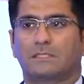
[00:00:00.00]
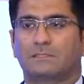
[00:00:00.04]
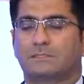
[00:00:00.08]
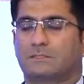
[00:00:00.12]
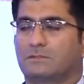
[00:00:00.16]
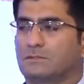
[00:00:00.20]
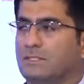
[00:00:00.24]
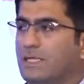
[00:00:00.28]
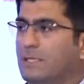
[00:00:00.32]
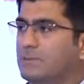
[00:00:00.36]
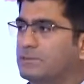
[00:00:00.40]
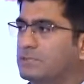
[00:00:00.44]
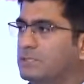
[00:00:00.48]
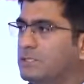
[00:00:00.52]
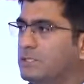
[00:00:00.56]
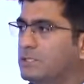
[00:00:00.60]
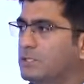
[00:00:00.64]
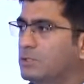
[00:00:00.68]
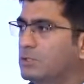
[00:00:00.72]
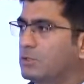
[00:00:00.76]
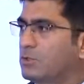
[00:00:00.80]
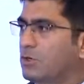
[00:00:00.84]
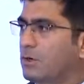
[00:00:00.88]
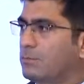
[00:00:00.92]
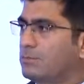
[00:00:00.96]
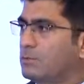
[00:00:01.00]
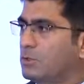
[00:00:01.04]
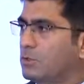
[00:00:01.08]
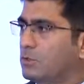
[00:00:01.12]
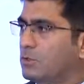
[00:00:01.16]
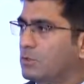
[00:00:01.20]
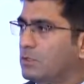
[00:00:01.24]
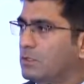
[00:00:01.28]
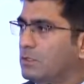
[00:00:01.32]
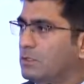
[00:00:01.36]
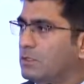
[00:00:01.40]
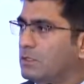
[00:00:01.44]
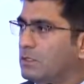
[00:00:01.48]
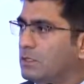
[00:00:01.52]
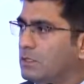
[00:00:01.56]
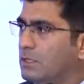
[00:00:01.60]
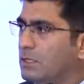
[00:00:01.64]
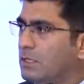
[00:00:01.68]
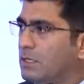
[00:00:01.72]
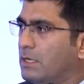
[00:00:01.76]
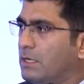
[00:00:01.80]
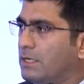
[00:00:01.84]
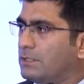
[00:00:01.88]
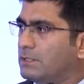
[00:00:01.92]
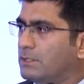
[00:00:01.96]
rapeseed crop local
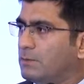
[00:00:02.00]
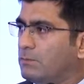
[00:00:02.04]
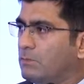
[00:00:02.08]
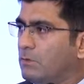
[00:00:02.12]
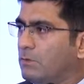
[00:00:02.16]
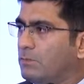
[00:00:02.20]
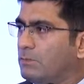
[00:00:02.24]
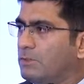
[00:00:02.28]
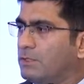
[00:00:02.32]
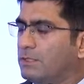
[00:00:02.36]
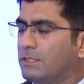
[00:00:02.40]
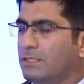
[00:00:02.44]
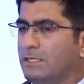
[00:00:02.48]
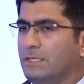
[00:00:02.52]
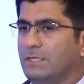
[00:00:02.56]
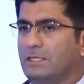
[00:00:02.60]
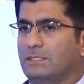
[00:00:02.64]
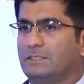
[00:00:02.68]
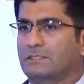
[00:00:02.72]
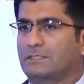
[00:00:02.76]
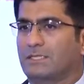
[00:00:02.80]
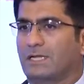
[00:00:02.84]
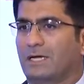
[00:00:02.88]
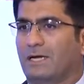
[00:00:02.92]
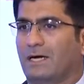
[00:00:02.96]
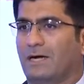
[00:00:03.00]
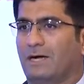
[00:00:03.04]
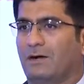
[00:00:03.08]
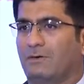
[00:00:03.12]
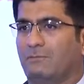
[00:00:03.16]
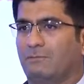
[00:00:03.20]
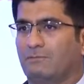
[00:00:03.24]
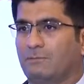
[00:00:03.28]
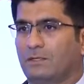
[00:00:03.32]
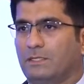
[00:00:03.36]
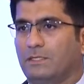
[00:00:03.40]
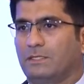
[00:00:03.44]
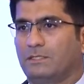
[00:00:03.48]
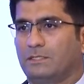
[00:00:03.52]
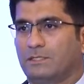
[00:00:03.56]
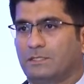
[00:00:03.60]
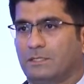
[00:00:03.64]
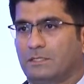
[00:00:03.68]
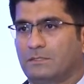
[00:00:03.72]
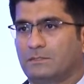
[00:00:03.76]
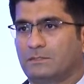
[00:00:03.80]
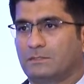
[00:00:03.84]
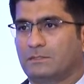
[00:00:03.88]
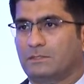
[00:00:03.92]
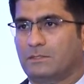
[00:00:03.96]
at the moment is 500,000
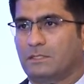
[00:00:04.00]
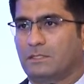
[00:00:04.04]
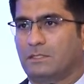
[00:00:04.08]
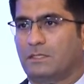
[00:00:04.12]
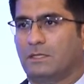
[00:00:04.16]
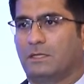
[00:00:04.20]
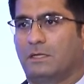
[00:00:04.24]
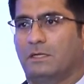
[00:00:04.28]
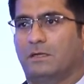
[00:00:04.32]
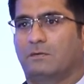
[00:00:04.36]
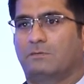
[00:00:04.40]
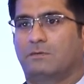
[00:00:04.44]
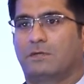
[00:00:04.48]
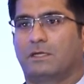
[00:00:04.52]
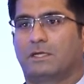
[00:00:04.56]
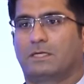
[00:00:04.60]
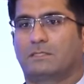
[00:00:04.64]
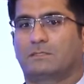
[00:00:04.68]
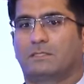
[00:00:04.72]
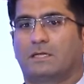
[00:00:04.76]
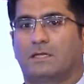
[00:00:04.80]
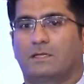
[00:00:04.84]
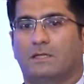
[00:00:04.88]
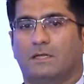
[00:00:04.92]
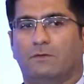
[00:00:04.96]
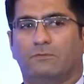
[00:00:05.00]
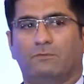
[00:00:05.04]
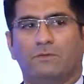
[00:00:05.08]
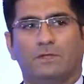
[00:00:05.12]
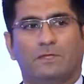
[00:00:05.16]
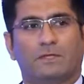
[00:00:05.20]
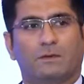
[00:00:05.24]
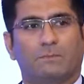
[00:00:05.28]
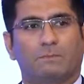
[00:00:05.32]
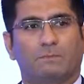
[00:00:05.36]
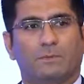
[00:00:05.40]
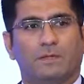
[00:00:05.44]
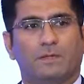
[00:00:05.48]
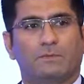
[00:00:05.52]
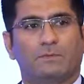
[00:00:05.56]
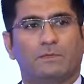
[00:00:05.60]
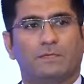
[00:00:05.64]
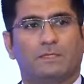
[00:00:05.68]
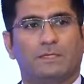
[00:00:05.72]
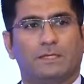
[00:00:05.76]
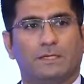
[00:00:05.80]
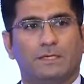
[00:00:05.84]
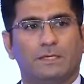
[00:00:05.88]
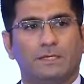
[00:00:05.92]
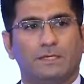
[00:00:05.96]
tons, whereas if we compare
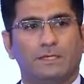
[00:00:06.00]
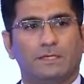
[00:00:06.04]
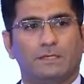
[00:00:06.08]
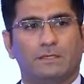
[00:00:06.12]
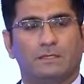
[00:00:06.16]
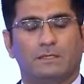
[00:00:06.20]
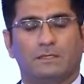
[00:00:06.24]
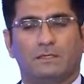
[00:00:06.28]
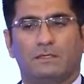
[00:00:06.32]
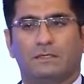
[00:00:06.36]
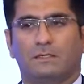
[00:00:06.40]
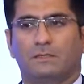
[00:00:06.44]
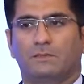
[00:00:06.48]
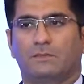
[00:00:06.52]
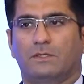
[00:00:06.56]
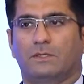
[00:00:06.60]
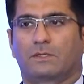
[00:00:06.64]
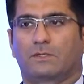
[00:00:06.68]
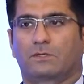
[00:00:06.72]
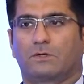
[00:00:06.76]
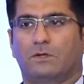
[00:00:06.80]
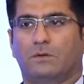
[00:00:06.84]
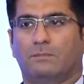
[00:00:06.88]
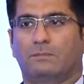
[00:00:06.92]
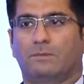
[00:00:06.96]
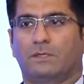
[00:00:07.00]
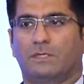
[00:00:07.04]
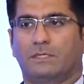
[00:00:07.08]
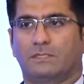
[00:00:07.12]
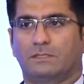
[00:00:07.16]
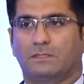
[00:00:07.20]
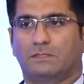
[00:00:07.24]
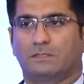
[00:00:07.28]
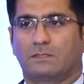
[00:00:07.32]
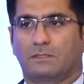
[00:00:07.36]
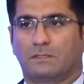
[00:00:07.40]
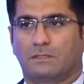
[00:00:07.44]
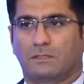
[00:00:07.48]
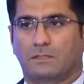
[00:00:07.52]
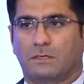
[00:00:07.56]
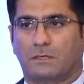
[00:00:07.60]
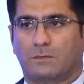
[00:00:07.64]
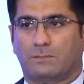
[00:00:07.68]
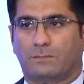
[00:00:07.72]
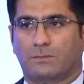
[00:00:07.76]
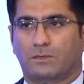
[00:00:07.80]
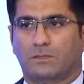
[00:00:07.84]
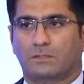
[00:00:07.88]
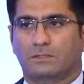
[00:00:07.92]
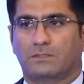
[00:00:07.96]
with India, the crop is
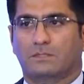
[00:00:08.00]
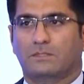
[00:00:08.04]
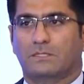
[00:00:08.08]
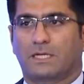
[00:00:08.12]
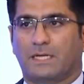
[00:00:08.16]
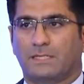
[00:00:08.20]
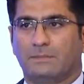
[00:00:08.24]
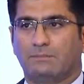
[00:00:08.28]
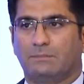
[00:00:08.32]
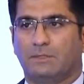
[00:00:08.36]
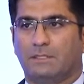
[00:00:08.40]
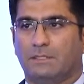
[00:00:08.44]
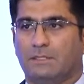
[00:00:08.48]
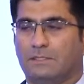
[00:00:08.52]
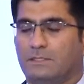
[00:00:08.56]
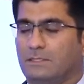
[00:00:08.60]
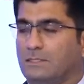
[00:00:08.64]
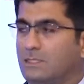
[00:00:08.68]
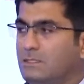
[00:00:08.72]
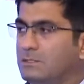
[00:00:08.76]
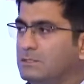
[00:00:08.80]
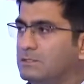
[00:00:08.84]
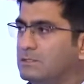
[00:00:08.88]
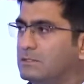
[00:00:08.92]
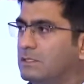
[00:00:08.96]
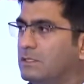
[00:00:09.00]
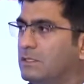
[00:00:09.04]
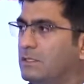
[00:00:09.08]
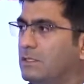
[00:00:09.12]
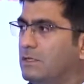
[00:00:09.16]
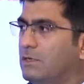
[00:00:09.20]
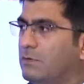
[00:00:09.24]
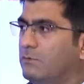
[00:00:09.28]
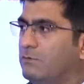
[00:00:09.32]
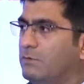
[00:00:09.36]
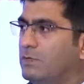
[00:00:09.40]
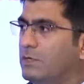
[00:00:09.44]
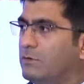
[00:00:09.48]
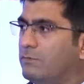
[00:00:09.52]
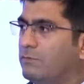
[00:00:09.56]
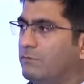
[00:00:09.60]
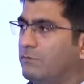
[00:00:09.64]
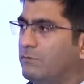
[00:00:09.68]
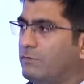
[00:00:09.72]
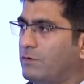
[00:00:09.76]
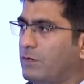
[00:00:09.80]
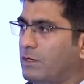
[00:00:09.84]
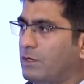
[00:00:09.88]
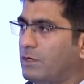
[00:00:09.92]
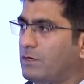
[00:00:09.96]
approx 9 million tons. We are
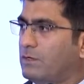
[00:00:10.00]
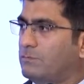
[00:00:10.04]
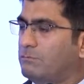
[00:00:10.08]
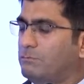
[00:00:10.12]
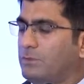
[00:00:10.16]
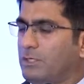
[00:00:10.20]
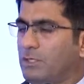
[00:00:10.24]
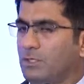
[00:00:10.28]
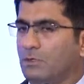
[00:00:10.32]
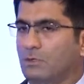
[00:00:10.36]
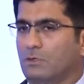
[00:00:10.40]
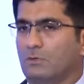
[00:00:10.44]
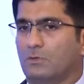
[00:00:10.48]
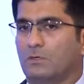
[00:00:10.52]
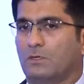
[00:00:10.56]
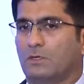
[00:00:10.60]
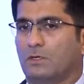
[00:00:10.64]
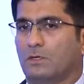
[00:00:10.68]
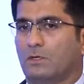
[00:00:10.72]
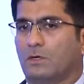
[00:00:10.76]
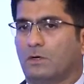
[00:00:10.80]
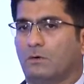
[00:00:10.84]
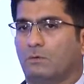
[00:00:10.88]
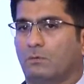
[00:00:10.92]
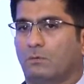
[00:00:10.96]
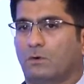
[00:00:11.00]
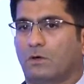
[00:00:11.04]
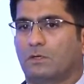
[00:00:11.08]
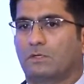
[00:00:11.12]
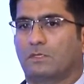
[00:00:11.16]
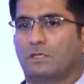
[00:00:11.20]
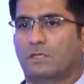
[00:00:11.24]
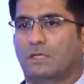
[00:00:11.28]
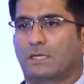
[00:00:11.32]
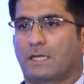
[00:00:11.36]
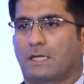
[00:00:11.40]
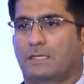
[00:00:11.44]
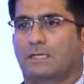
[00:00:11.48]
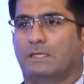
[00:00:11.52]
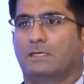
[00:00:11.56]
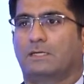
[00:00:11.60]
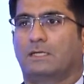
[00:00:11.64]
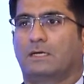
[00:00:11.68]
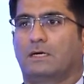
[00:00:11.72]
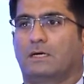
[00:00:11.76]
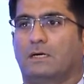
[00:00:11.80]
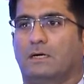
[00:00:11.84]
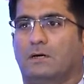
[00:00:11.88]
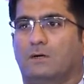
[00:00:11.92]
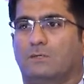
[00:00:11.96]
far below what Canada,
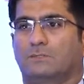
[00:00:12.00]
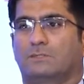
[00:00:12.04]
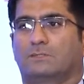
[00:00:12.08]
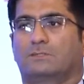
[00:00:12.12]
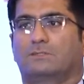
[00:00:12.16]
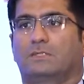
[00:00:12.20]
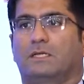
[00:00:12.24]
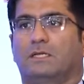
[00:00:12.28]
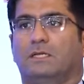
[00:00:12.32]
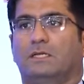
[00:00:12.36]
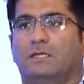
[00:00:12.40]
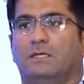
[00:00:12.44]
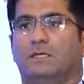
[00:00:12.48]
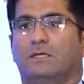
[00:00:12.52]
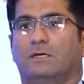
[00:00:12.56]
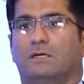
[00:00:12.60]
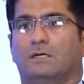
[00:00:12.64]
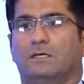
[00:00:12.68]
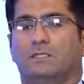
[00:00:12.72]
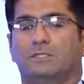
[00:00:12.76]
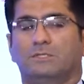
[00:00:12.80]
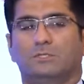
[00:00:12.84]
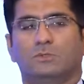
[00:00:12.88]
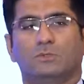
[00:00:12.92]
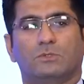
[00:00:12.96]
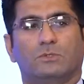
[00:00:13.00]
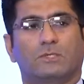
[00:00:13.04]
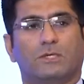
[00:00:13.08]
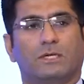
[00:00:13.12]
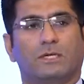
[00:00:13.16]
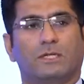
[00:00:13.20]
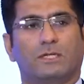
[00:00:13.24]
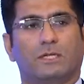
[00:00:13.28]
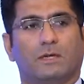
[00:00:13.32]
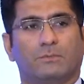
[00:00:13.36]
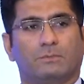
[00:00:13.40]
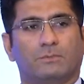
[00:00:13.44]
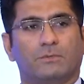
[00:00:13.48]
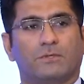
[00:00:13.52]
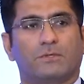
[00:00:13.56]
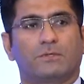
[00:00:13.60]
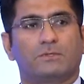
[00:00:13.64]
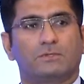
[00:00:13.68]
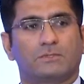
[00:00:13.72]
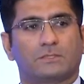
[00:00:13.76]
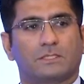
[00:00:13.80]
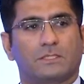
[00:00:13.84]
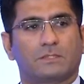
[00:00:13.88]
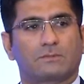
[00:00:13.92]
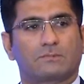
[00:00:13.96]
Australia, Ukraine are
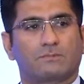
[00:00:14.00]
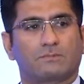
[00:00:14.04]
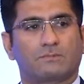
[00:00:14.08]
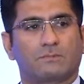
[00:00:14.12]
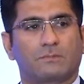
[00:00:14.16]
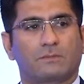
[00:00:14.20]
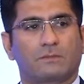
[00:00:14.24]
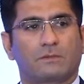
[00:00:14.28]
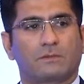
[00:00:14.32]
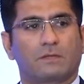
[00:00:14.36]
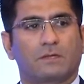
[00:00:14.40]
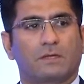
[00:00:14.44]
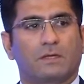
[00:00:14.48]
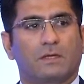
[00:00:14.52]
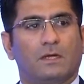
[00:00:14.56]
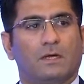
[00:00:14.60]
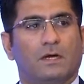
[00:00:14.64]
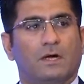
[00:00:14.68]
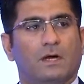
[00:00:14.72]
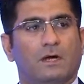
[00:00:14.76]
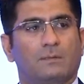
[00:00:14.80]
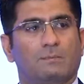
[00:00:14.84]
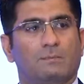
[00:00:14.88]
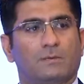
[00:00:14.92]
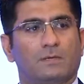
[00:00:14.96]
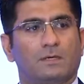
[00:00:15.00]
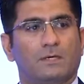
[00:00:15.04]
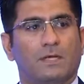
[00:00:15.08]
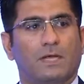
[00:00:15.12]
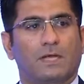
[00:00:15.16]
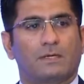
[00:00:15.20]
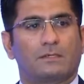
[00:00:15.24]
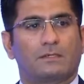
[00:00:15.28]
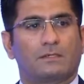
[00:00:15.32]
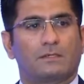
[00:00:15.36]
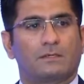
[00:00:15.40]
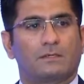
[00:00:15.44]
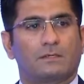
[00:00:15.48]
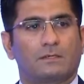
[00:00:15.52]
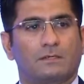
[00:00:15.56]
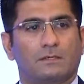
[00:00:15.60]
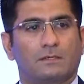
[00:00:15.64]
producing. Our per hectare